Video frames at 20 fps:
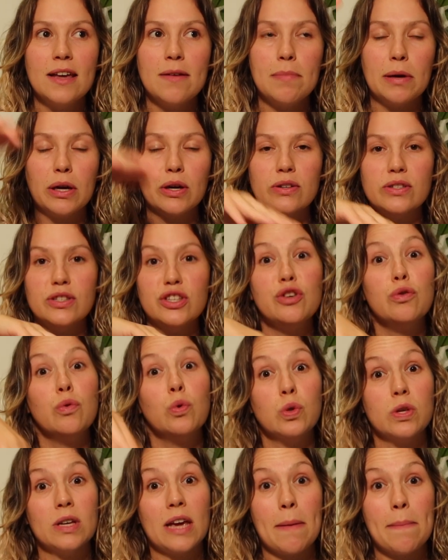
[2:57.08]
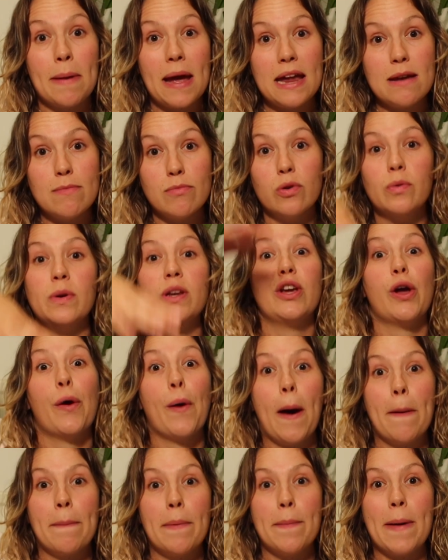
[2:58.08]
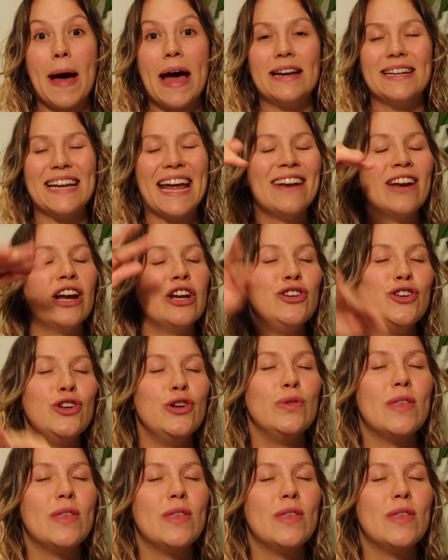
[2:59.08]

because you also get paid more when you go up a band, and I knew